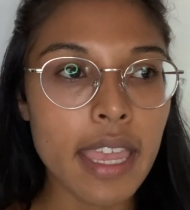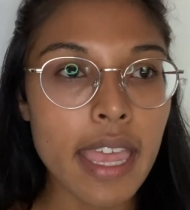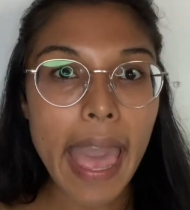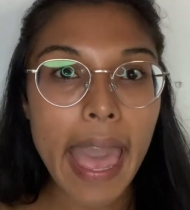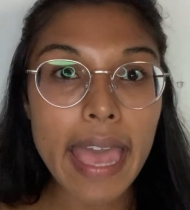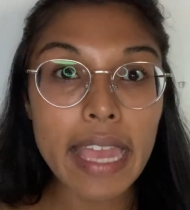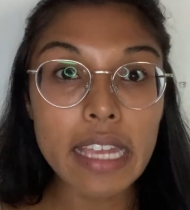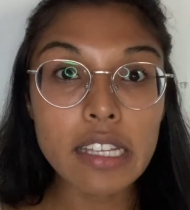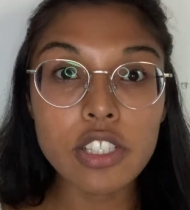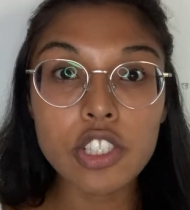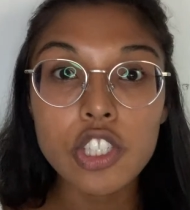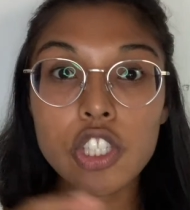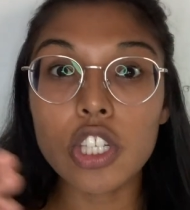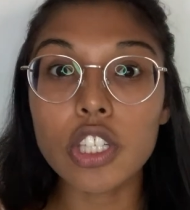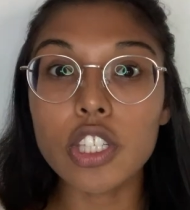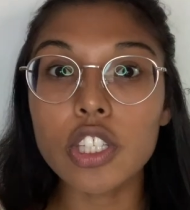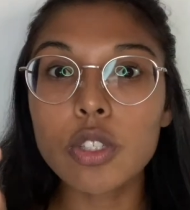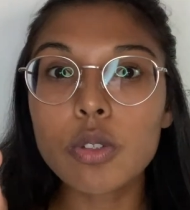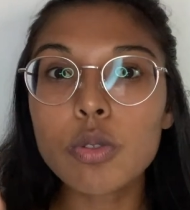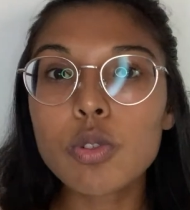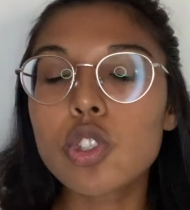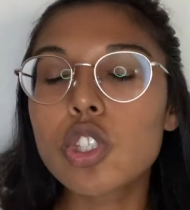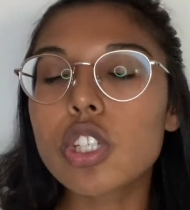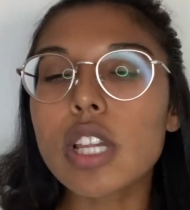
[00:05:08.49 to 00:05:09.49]
And
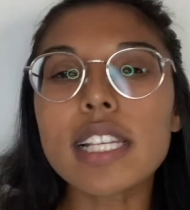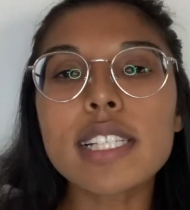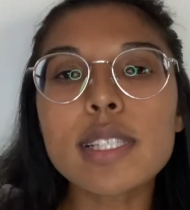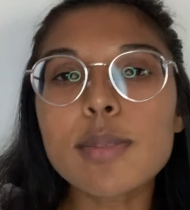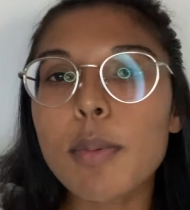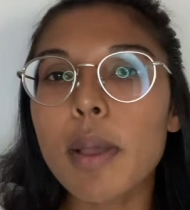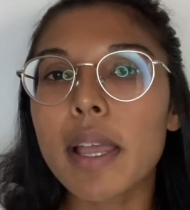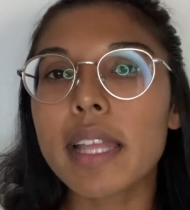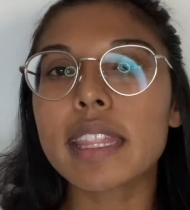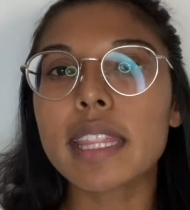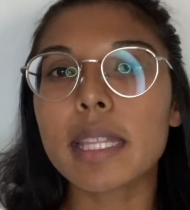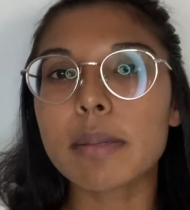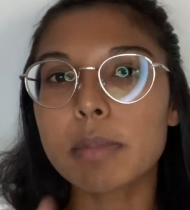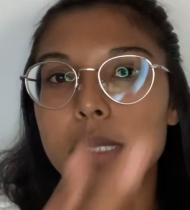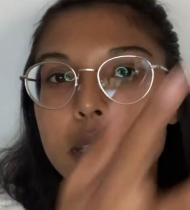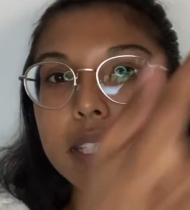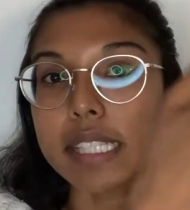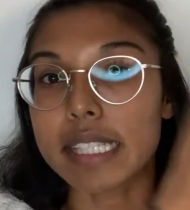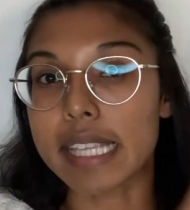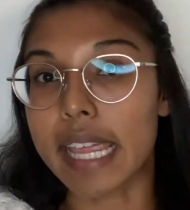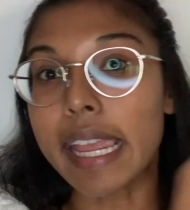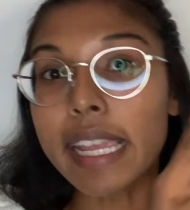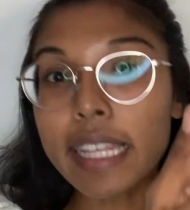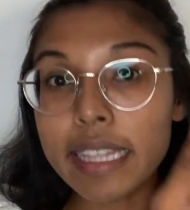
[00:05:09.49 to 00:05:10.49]
you just want them to
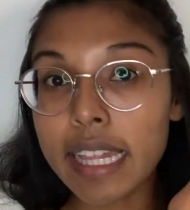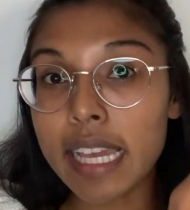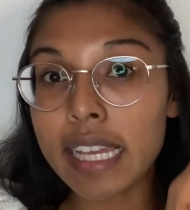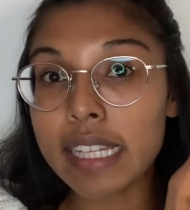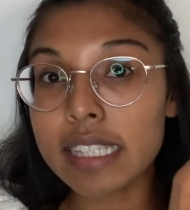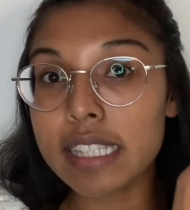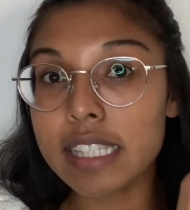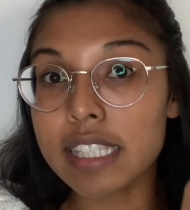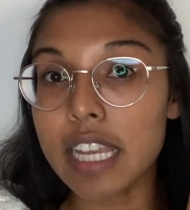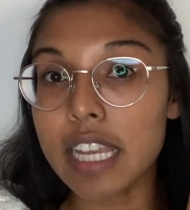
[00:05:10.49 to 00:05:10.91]
take that